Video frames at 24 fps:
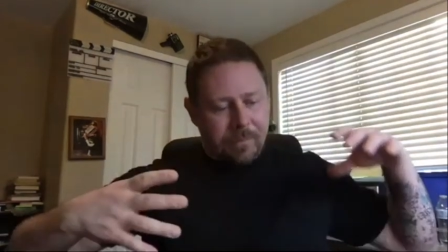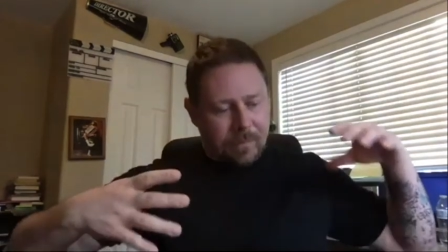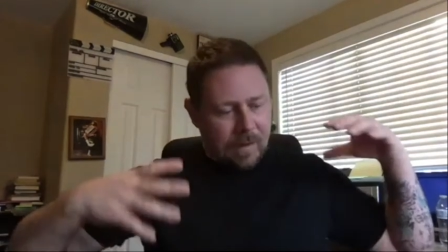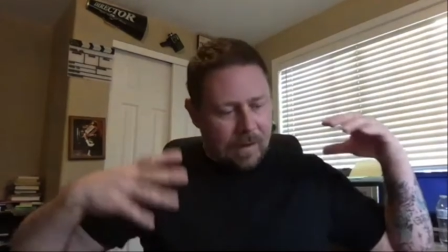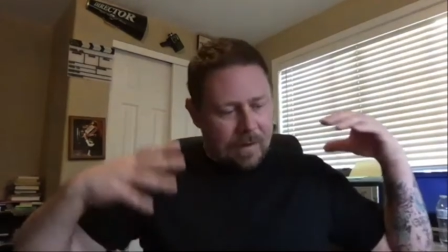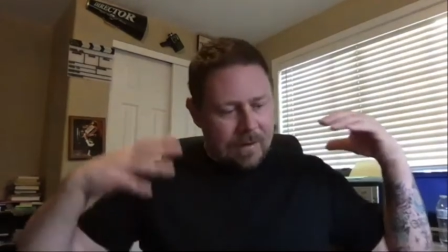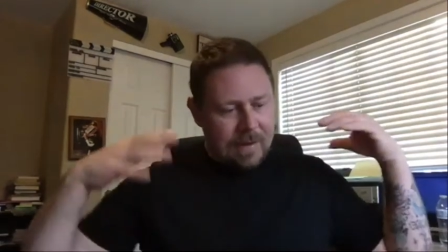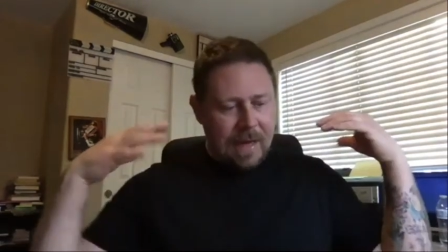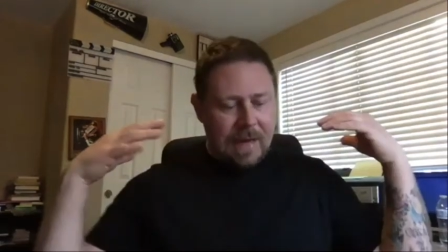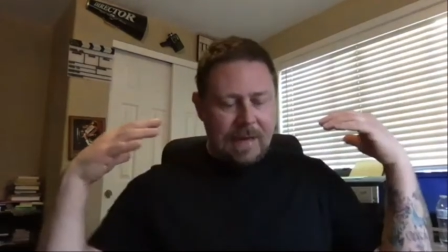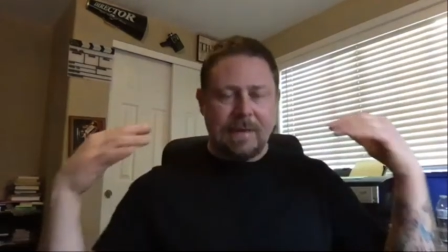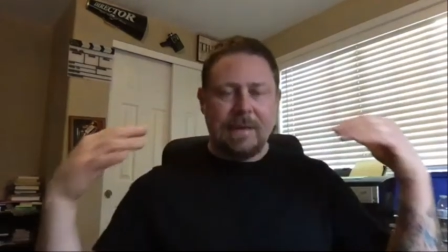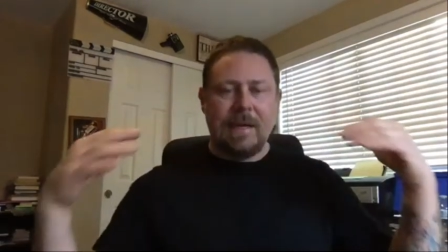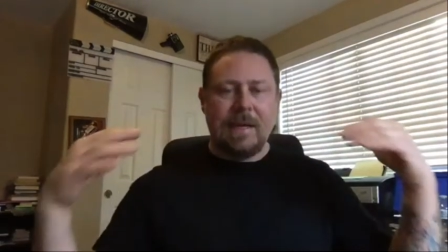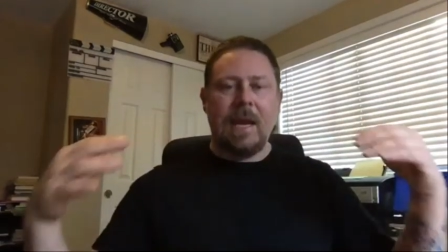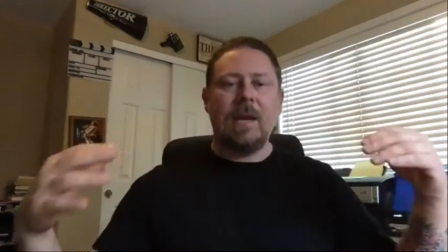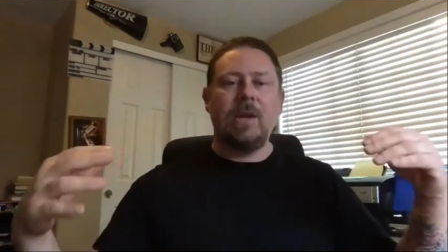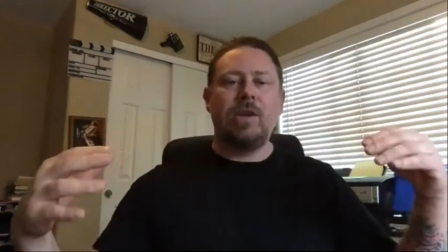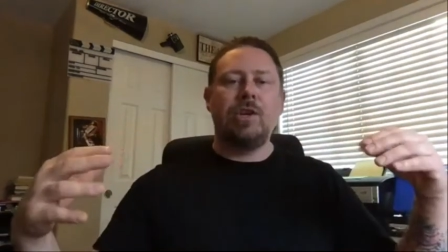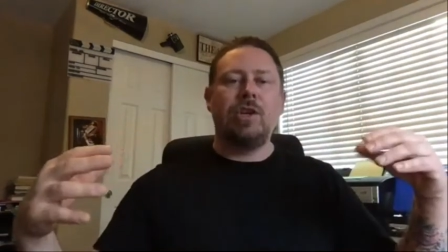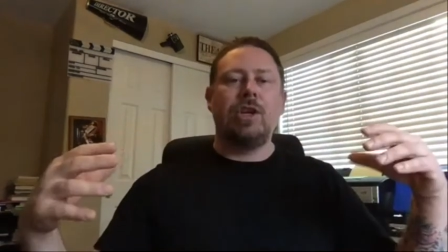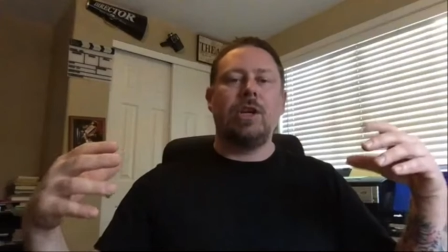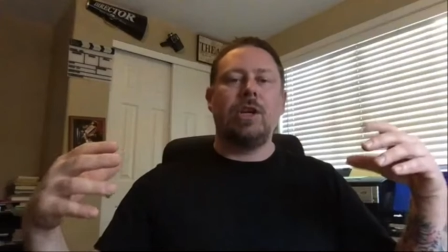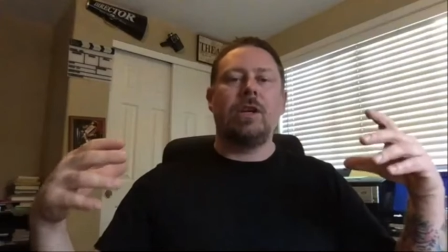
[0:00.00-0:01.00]
that
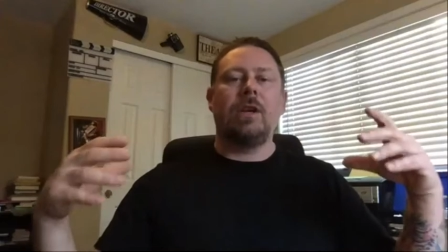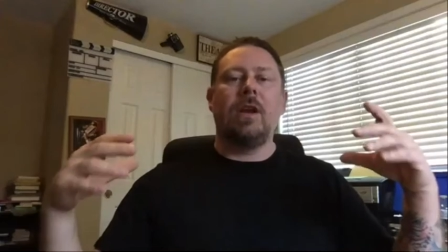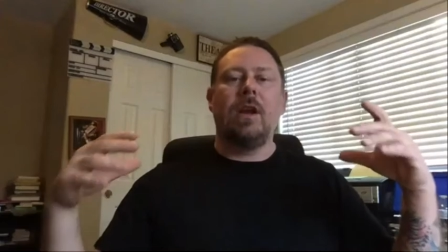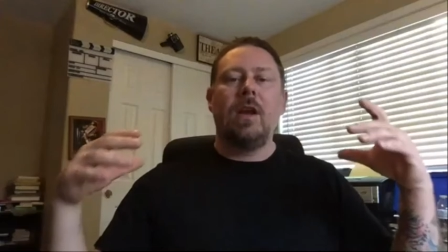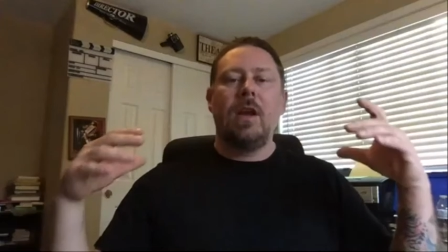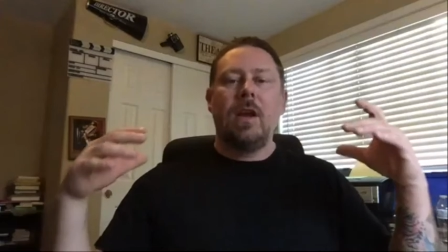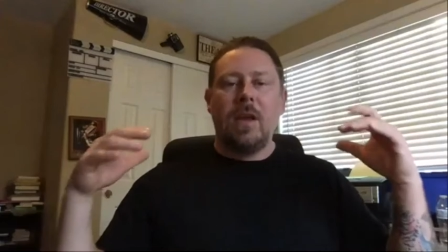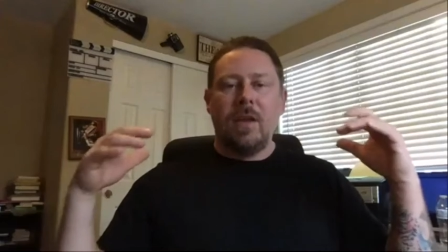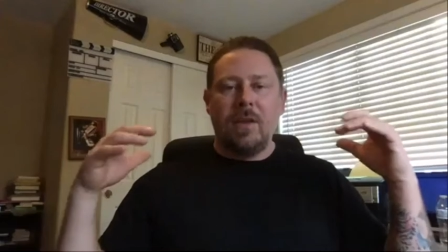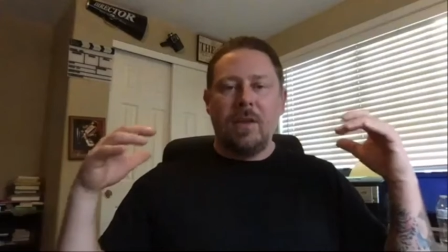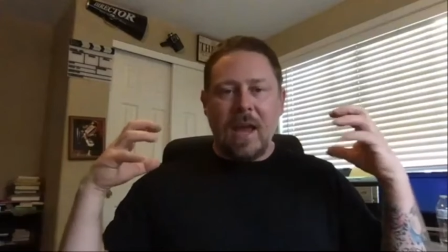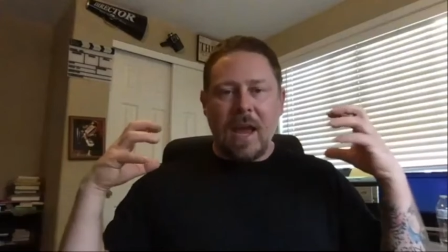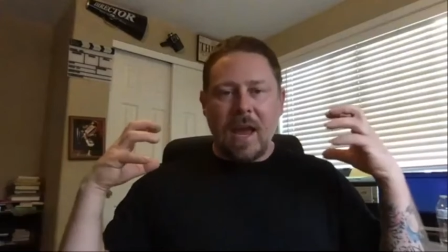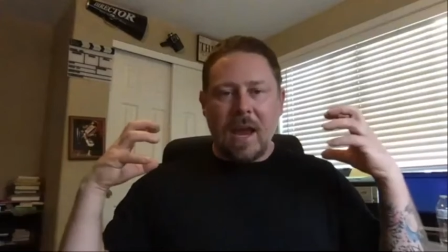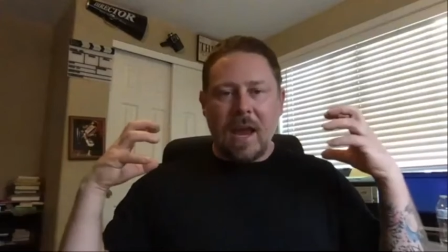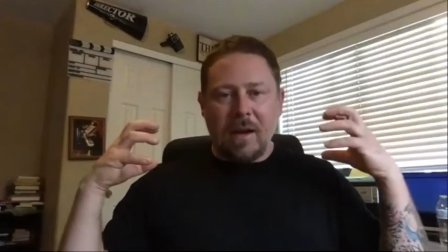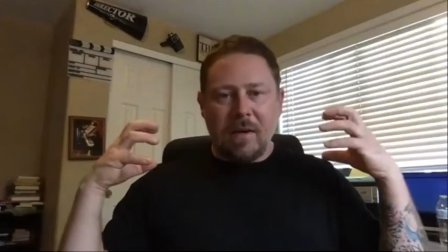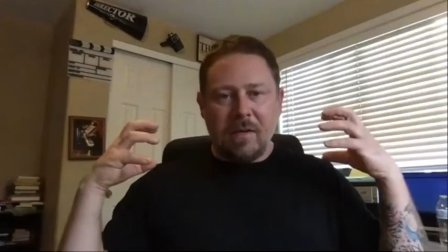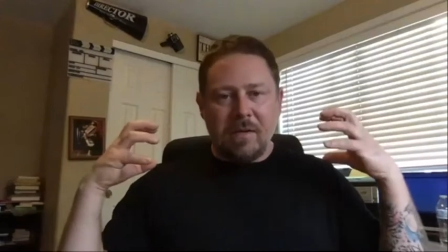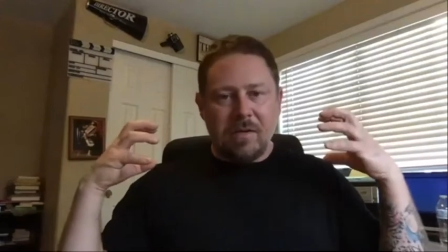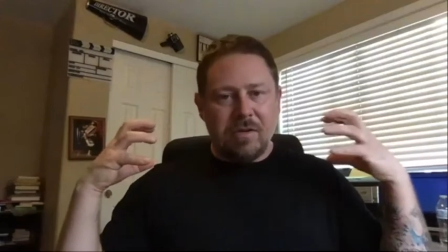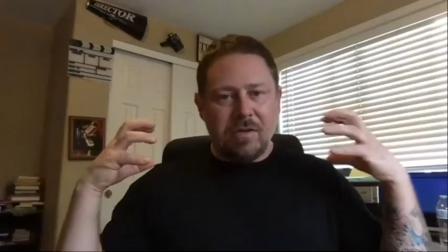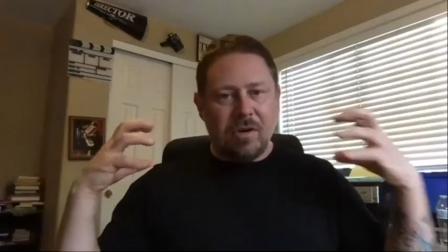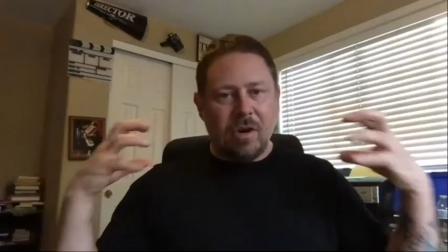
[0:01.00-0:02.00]
tension, that
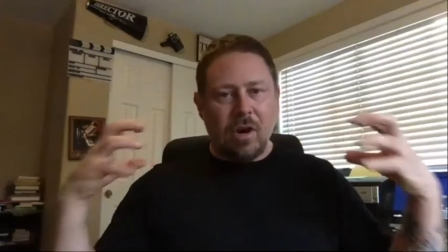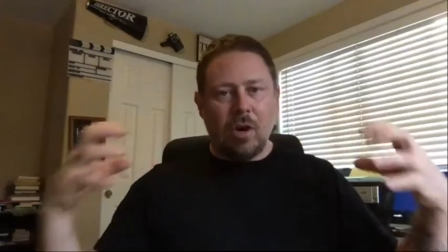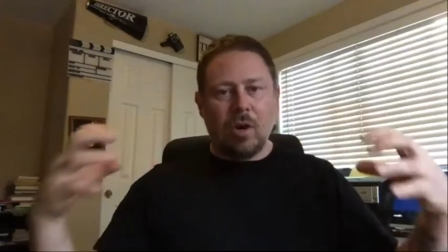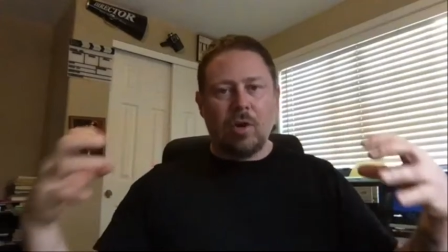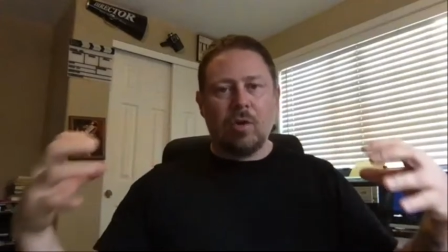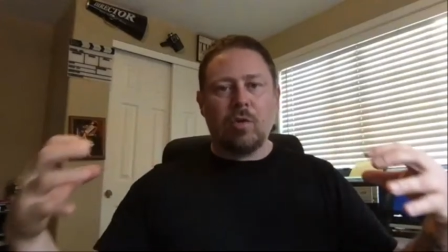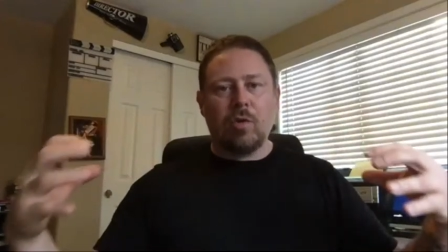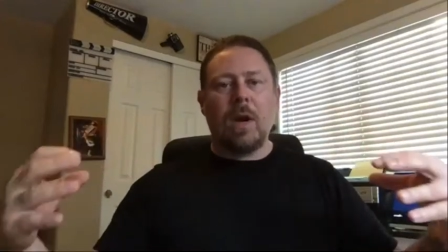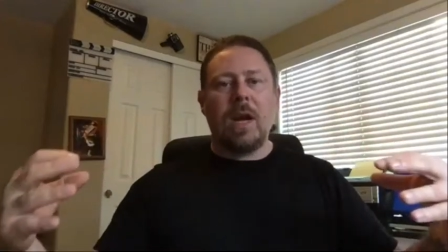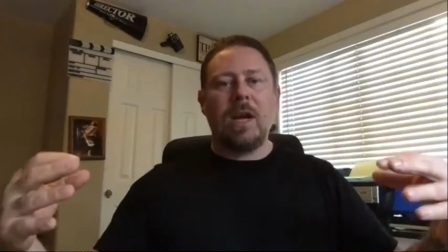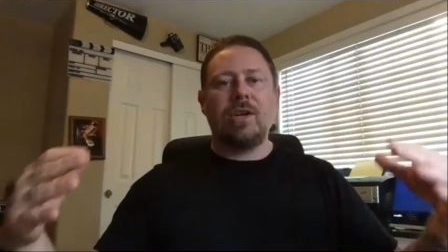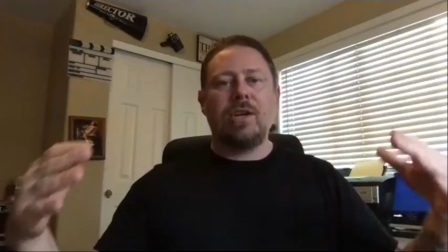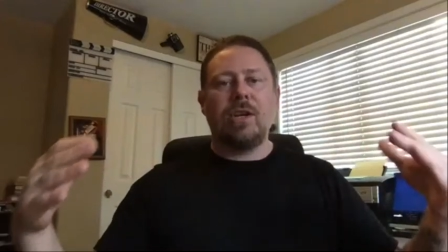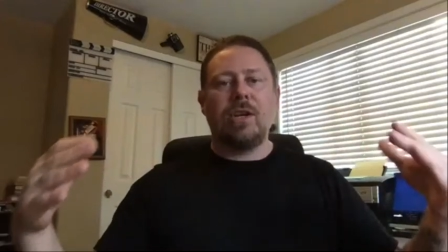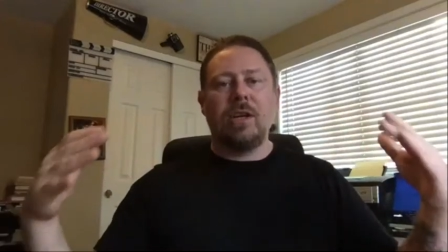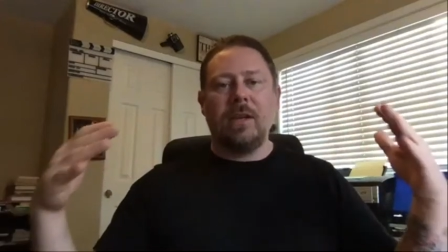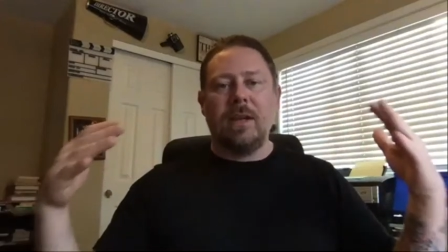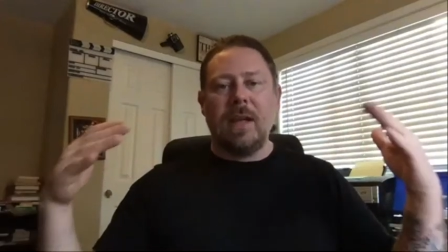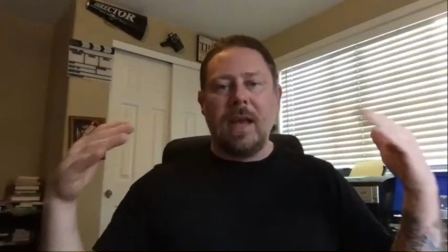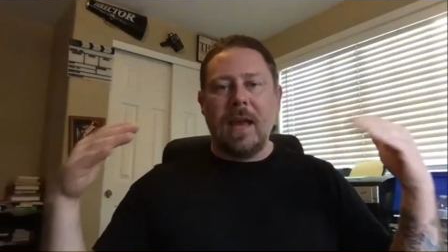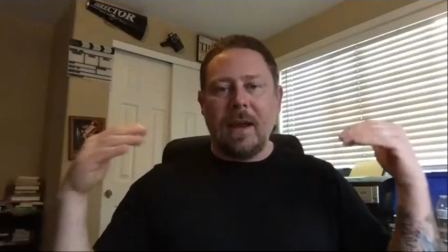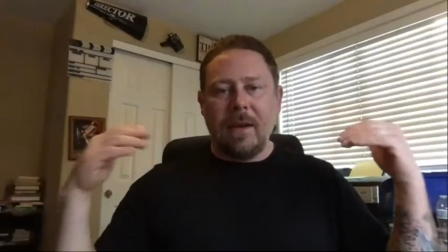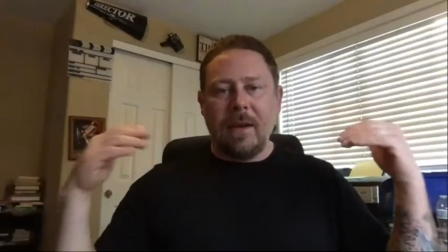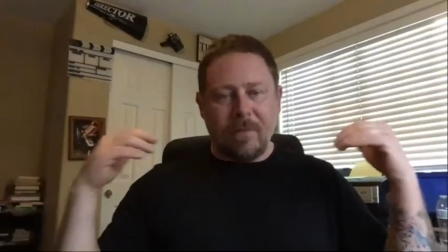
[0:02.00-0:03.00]
aggression,
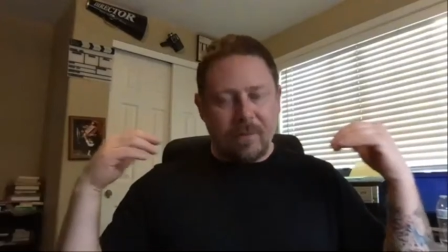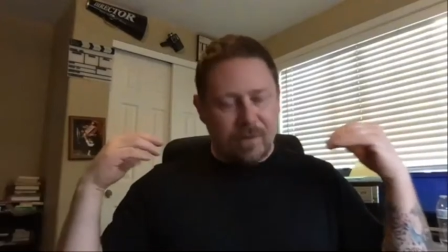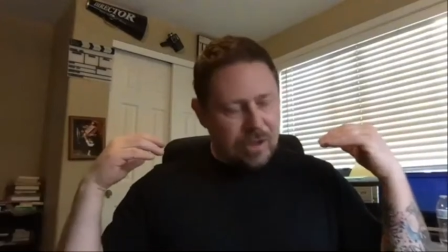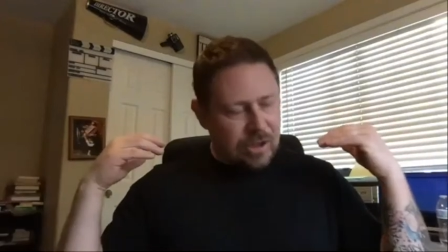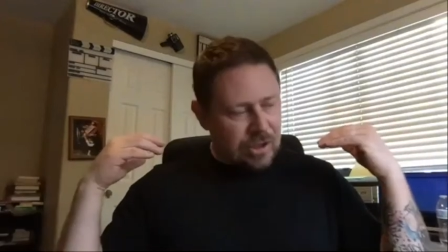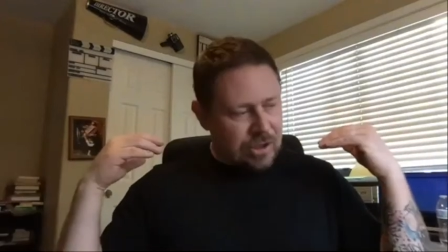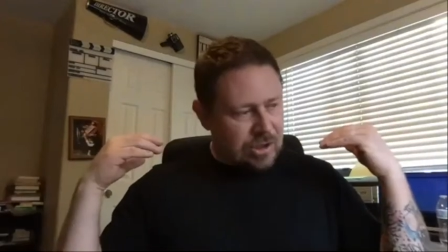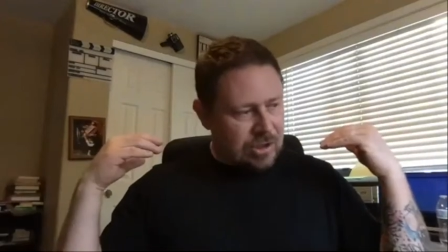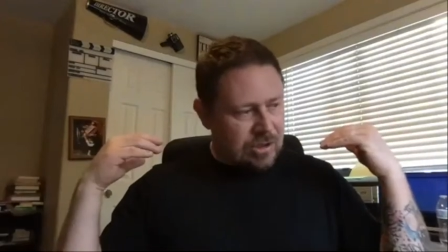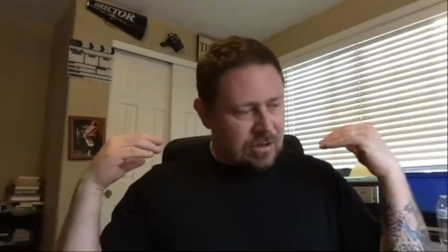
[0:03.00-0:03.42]
that just